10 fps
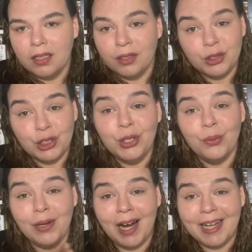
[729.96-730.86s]
Do you know
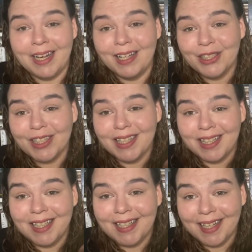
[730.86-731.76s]
what? I actually
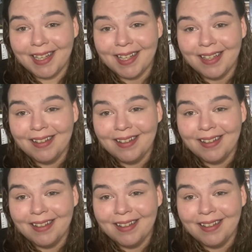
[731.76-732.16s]
like it